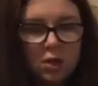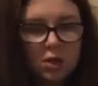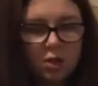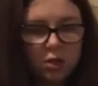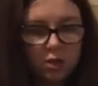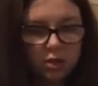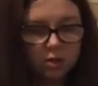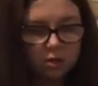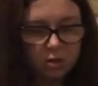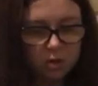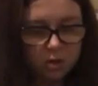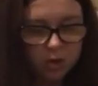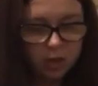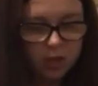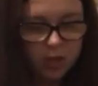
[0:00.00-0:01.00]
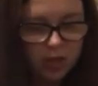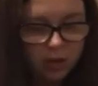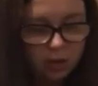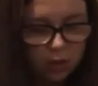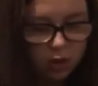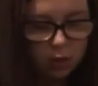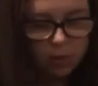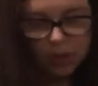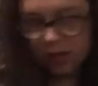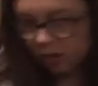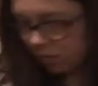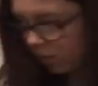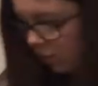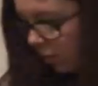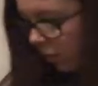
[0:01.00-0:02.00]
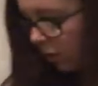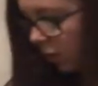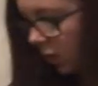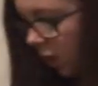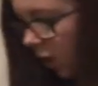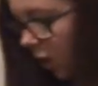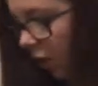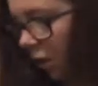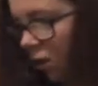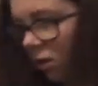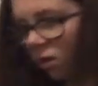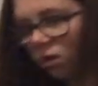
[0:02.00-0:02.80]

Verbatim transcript: because you kill two birds with one stone.